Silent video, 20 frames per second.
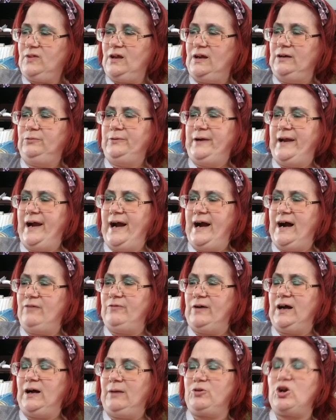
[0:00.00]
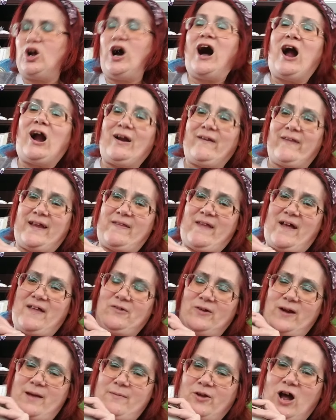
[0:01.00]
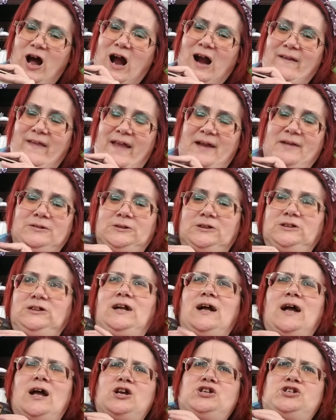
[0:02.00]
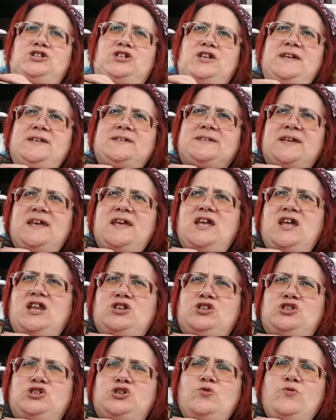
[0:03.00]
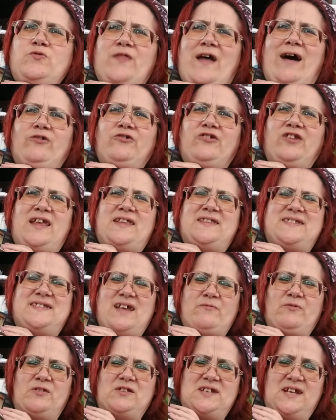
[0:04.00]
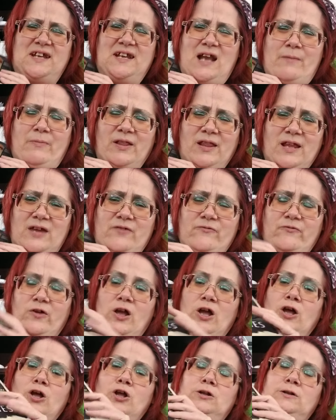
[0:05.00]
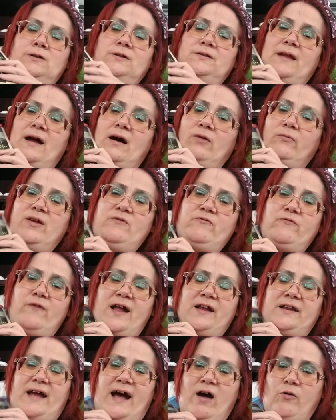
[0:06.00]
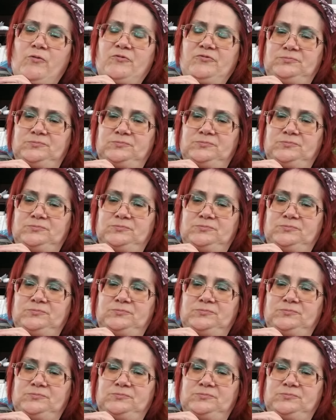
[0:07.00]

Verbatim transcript: and we have um, Carly, that's her name, Carly. She's in 2017, I believe. Now we find out,